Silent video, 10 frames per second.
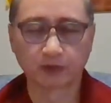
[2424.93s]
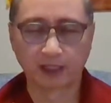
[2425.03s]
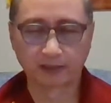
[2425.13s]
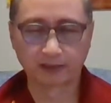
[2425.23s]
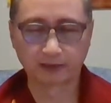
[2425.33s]

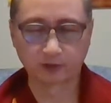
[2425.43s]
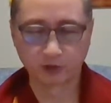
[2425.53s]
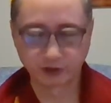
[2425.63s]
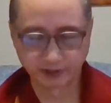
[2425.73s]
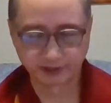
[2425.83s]
like
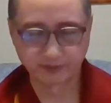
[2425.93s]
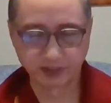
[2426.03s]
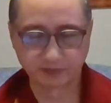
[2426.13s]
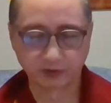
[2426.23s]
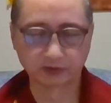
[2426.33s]
ordinary
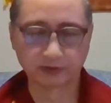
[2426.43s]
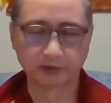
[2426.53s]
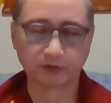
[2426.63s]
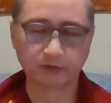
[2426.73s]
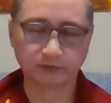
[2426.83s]
people,
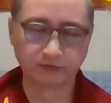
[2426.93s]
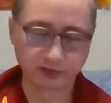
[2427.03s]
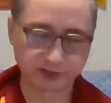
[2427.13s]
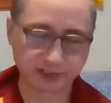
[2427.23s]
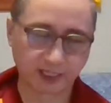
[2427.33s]
who
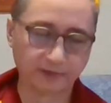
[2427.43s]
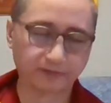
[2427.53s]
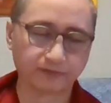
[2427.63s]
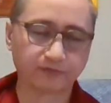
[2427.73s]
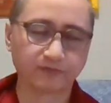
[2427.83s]
first
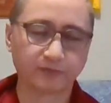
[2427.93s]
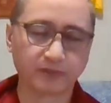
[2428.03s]
time,